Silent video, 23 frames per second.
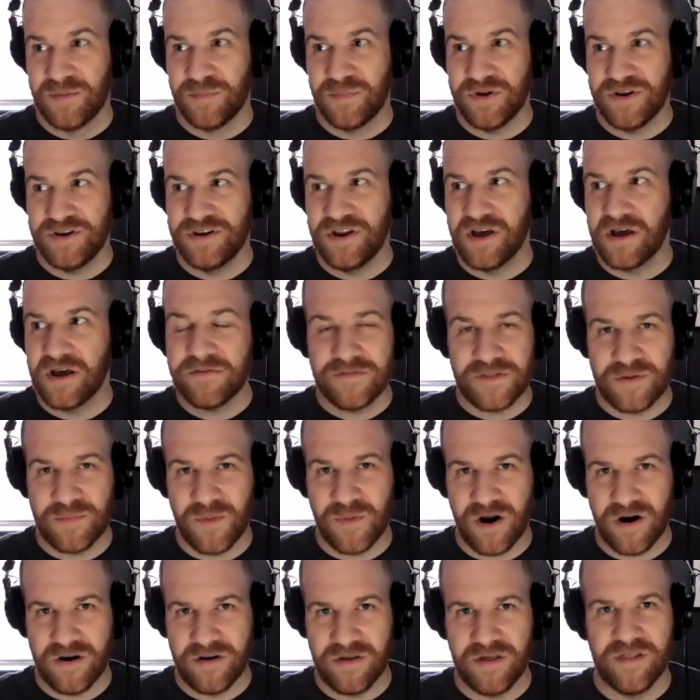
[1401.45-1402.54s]
But none of them
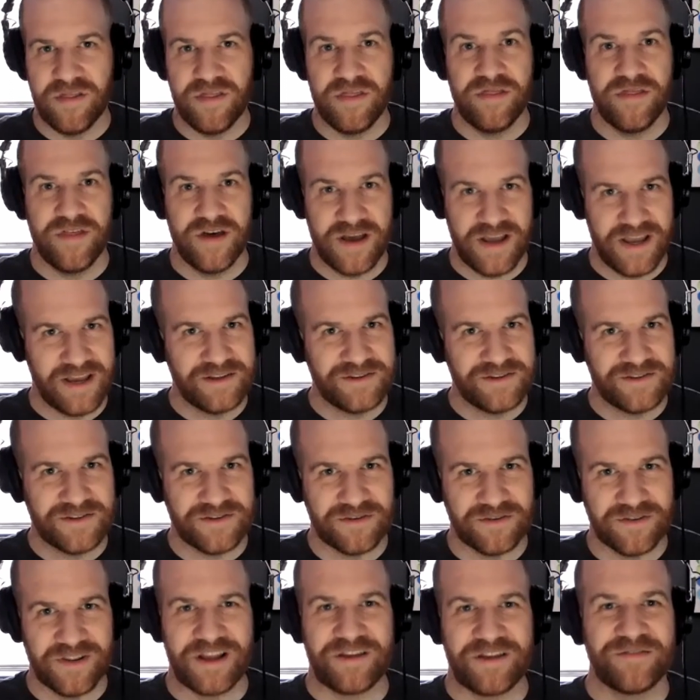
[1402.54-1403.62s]
are the
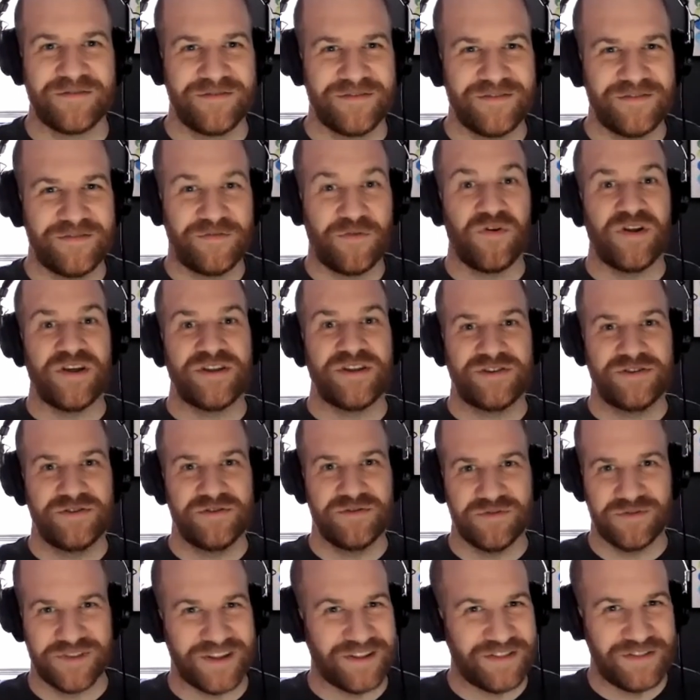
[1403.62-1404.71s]
answer, like
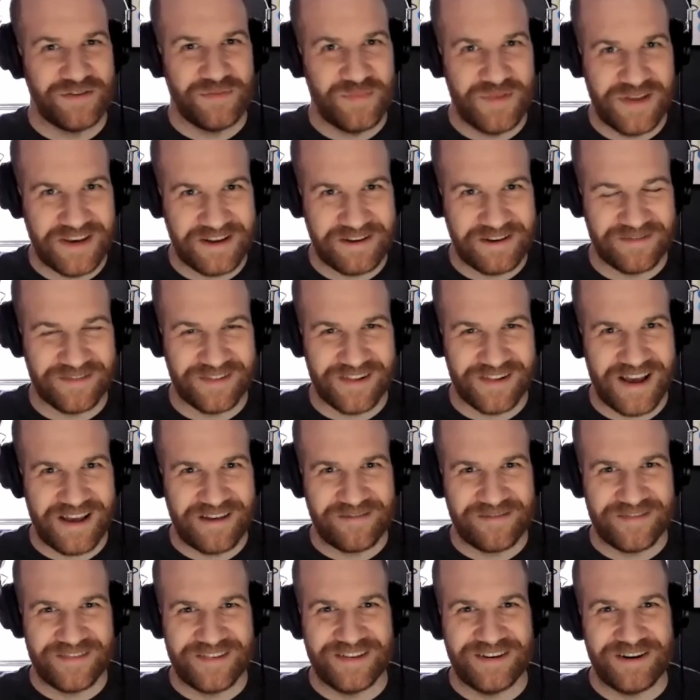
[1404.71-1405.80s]
42, like the meaning of life.